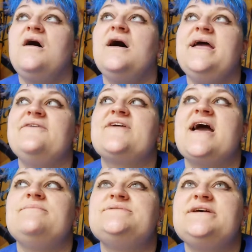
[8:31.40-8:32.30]
I've
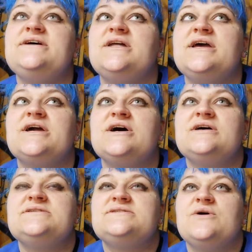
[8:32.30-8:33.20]
kept it like
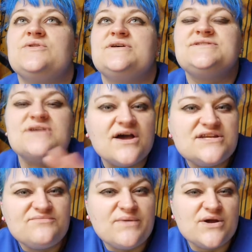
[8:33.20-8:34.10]
as on the
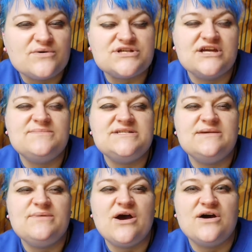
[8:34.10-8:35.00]
side of my October
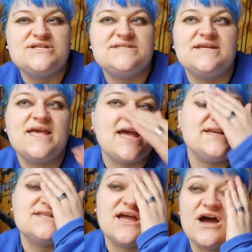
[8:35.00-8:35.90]
TBR just in
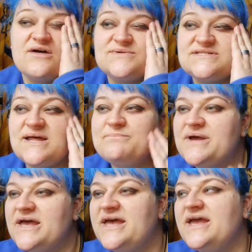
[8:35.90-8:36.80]
case like I was
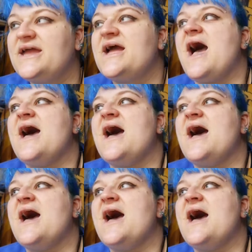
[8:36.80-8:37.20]
slumping,